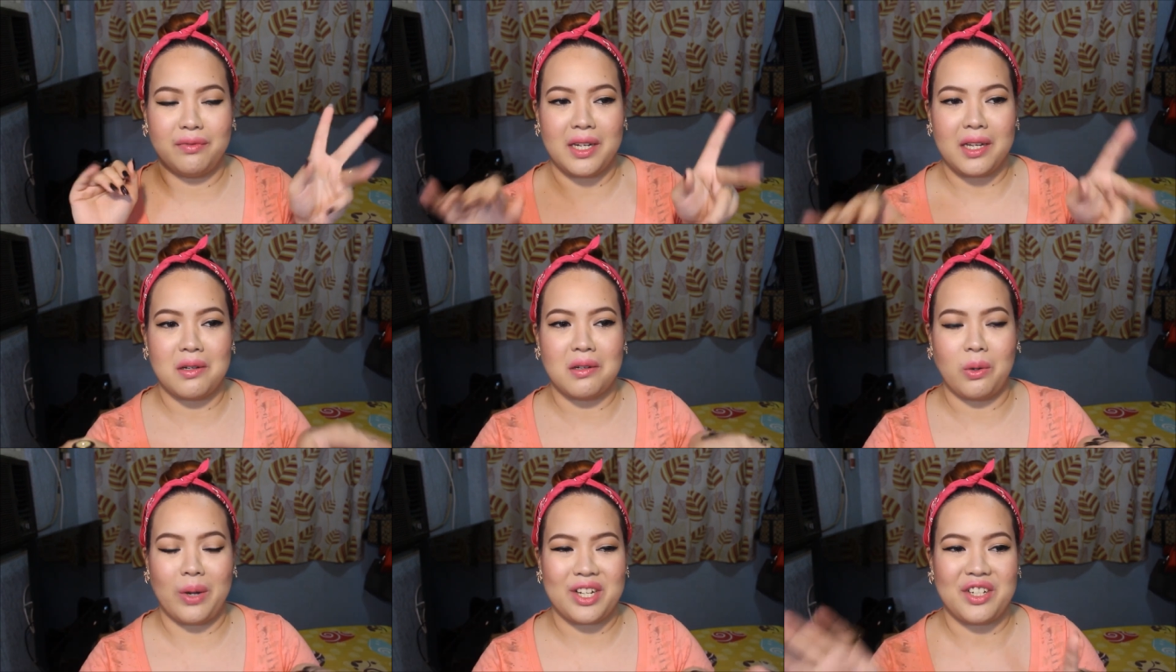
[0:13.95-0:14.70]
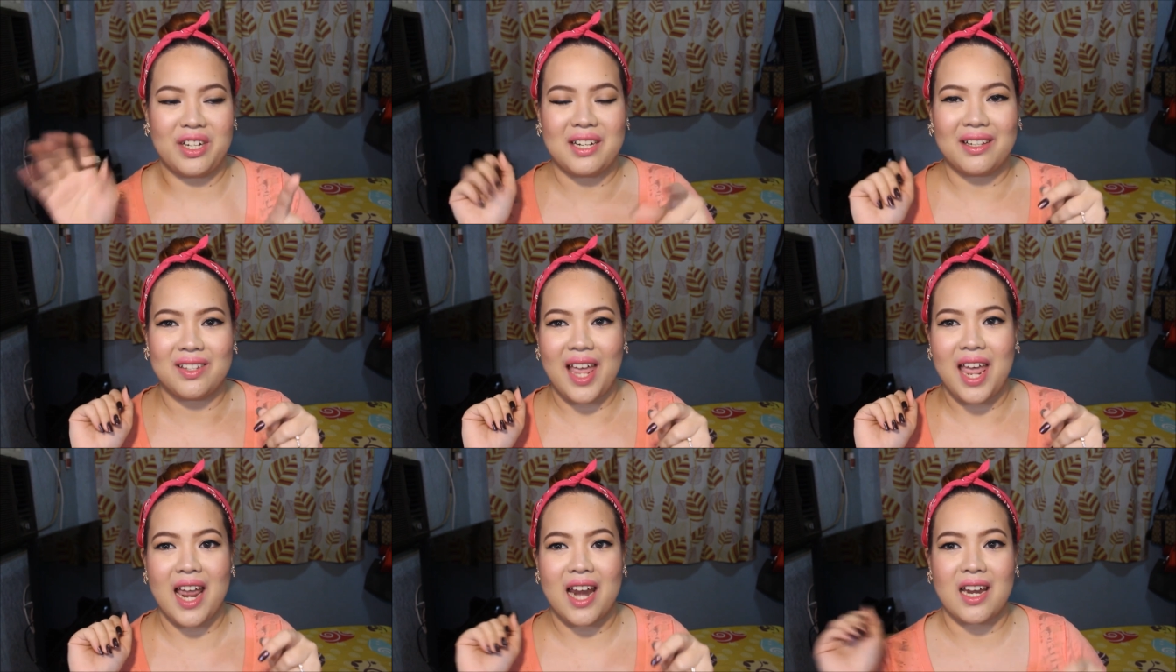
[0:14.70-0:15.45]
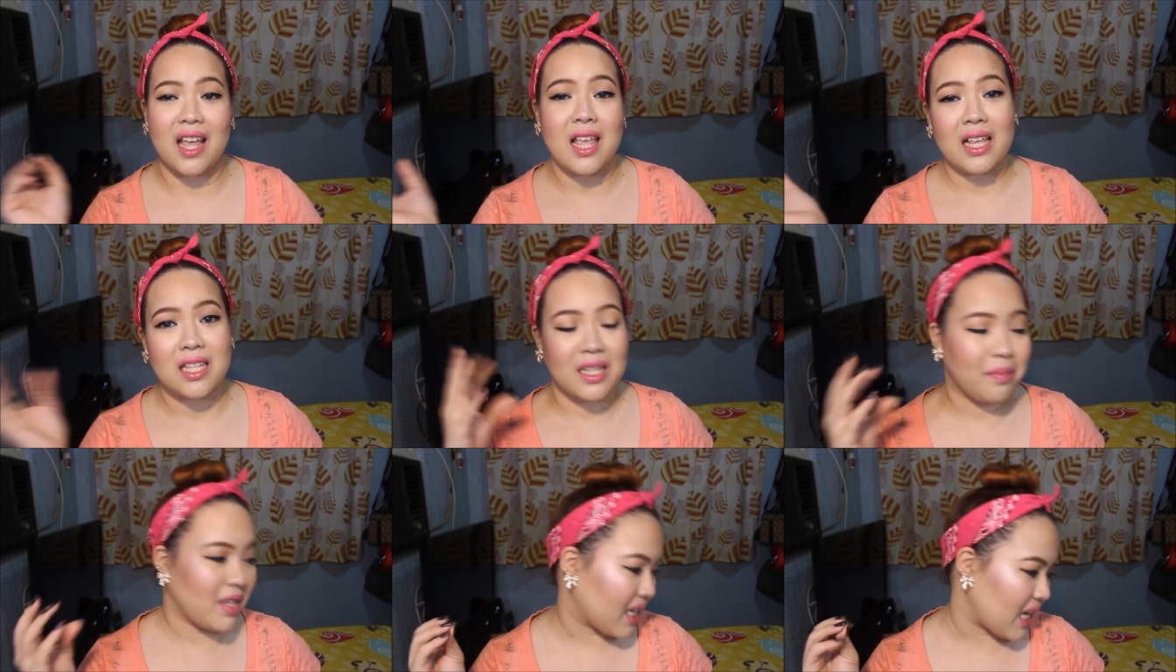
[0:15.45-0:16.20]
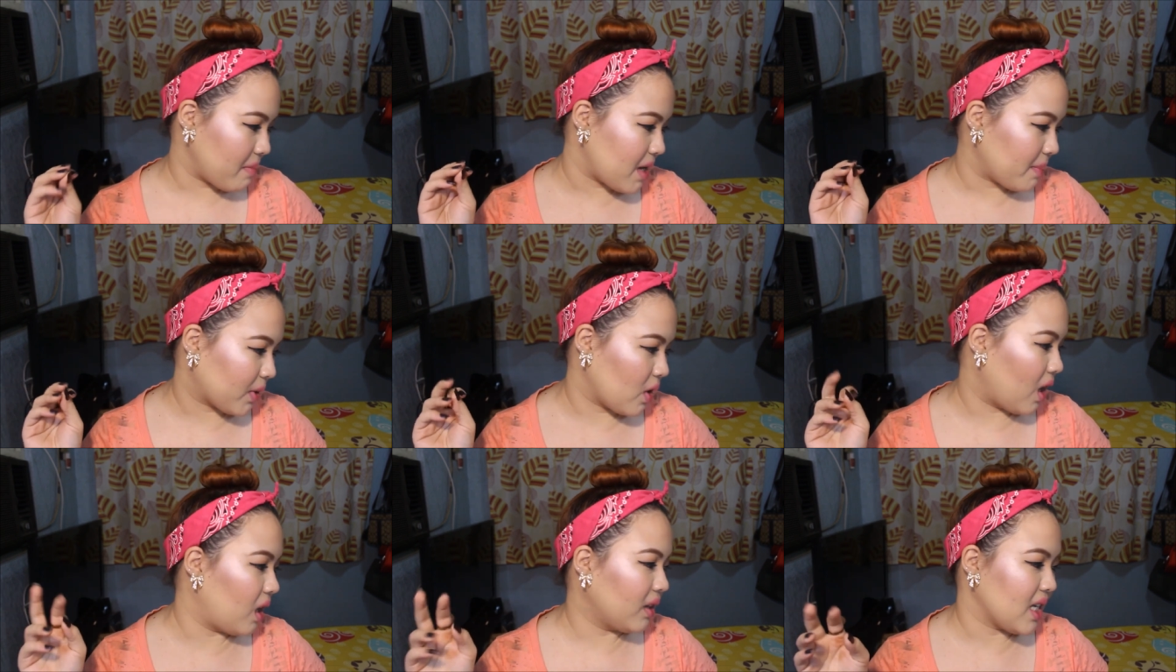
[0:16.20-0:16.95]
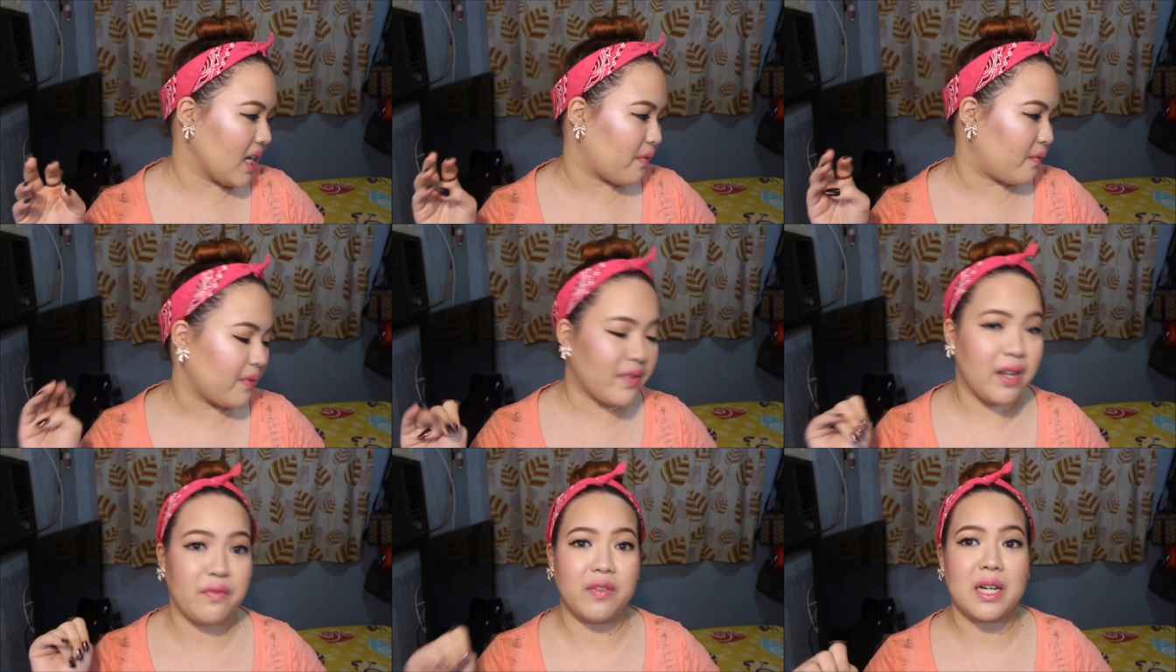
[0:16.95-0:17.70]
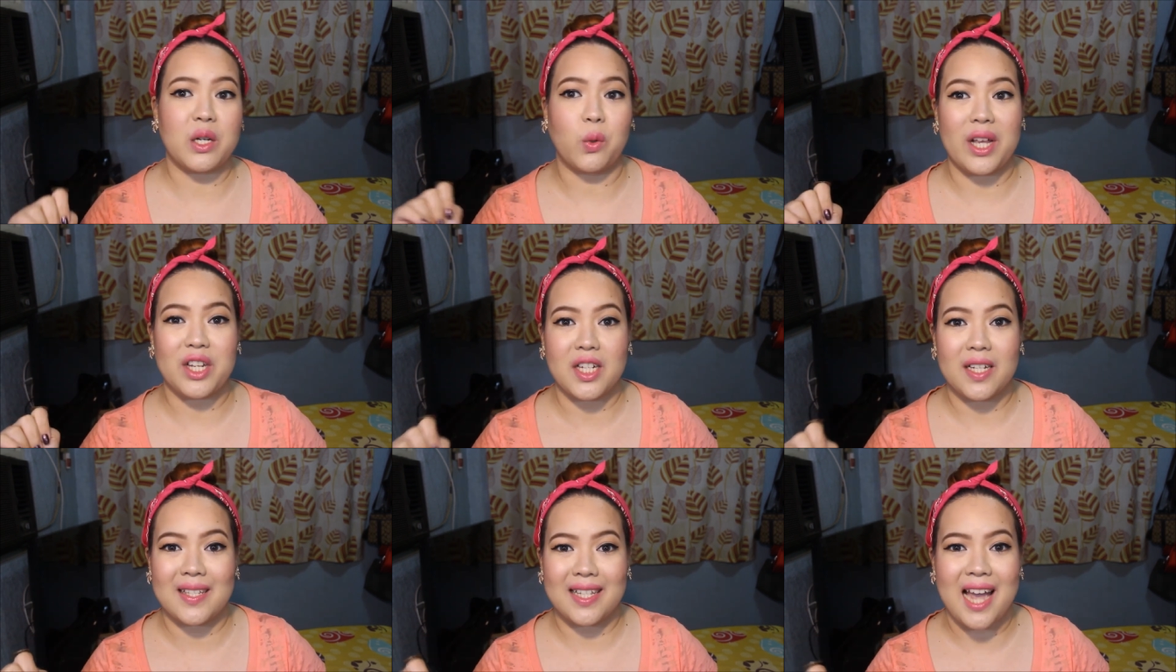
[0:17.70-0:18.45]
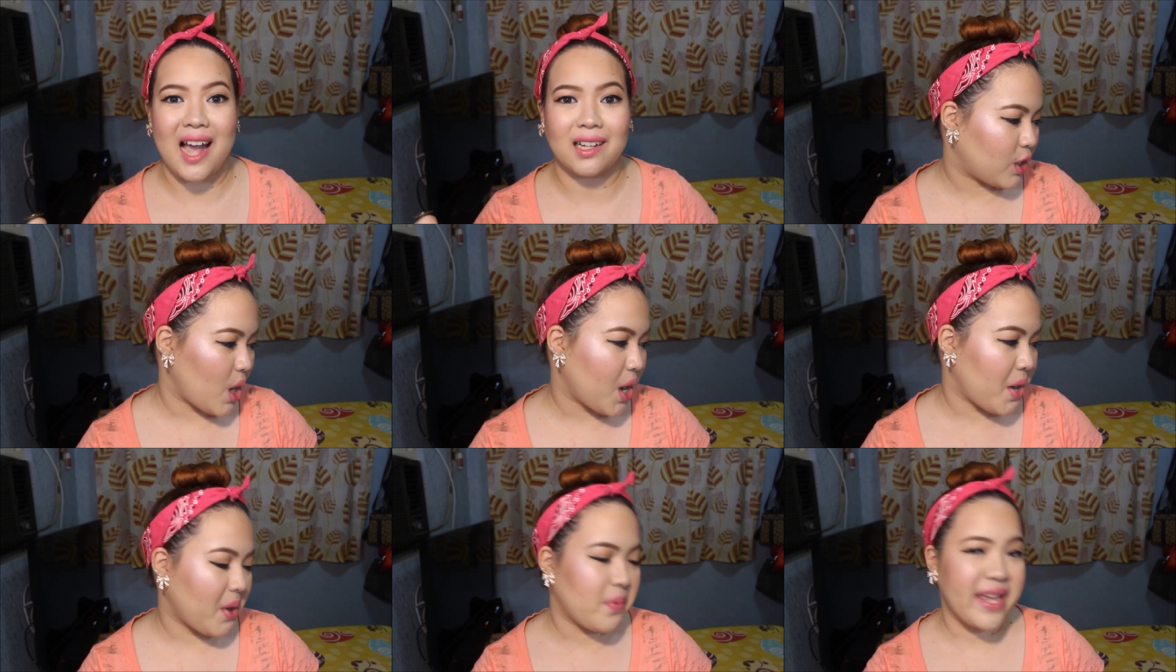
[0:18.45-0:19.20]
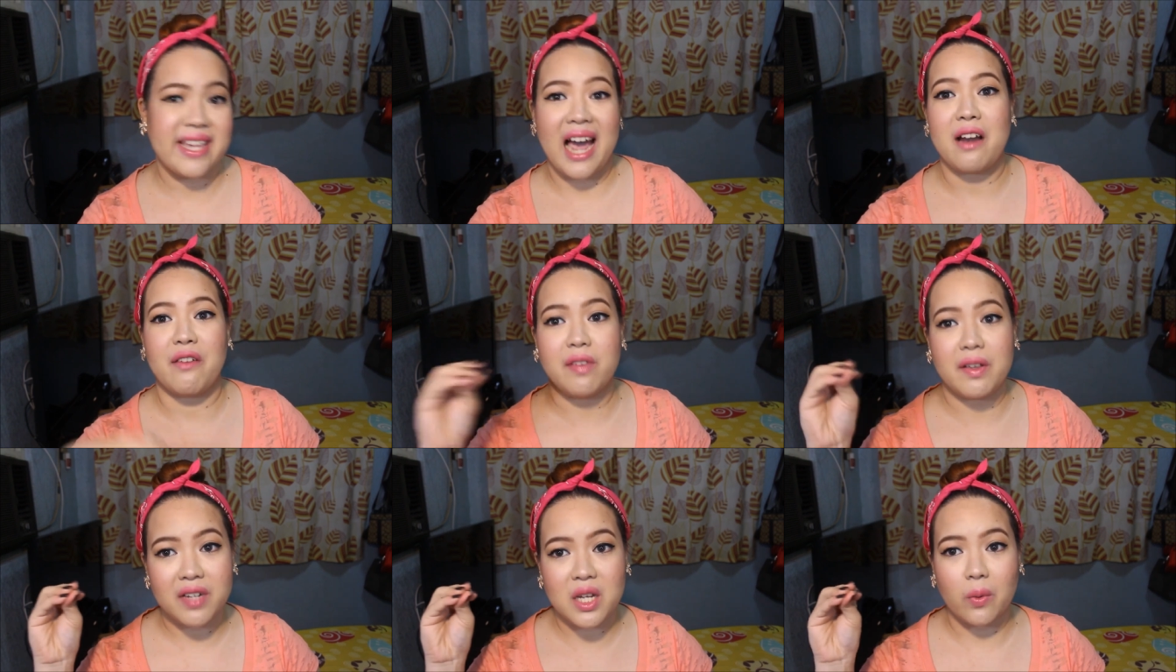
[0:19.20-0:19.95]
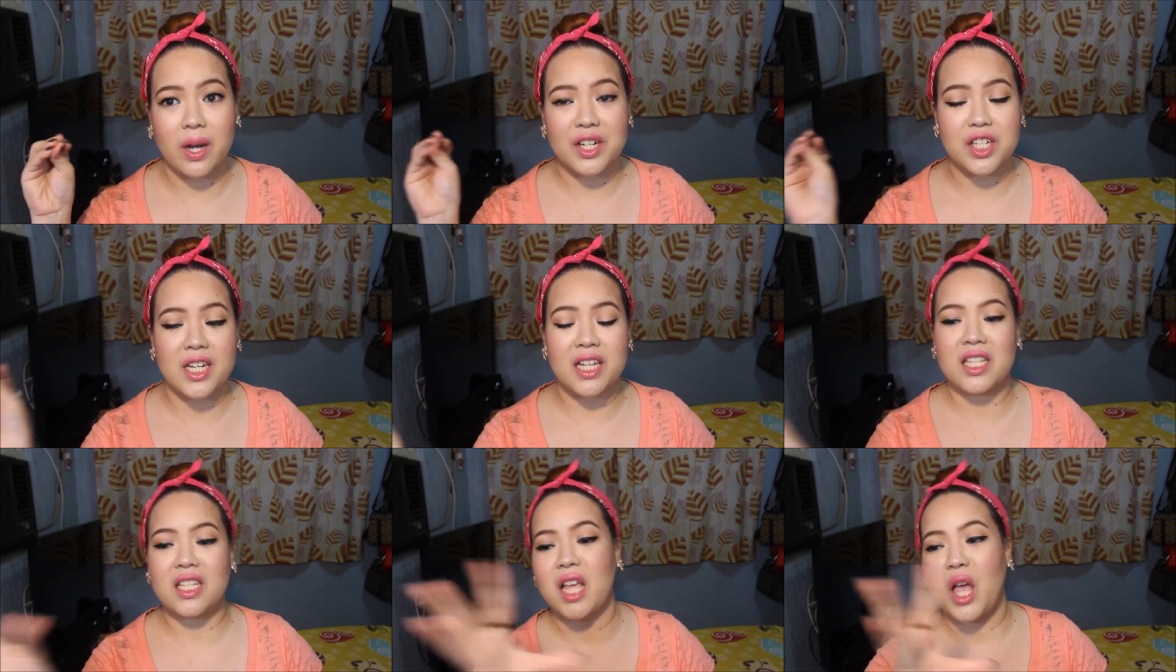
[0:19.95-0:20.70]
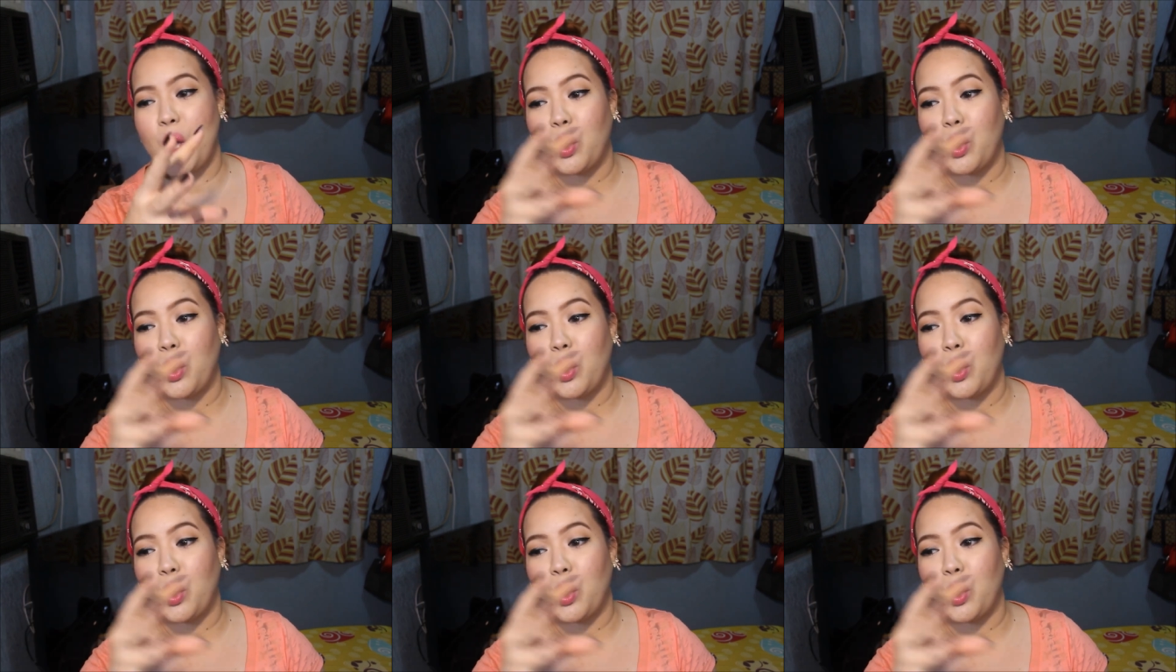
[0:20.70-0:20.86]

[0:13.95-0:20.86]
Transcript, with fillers: video questions and something came up called the 50 fun questions tag. So we got 50 questions.